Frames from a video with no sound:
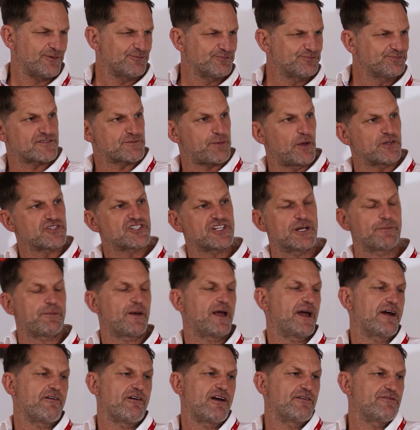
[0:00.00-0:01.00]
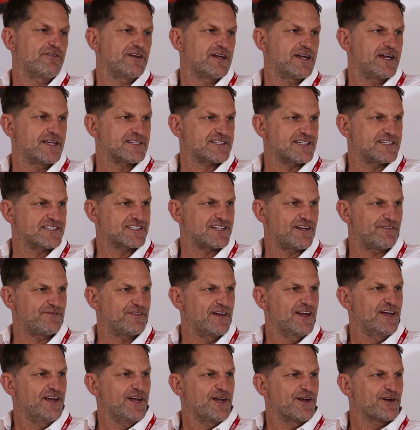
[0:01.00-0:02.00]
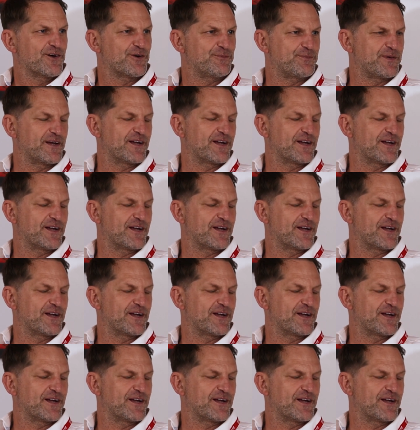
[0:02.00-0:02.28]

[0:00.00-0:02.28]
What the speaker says: I've sponsored a player every year since I've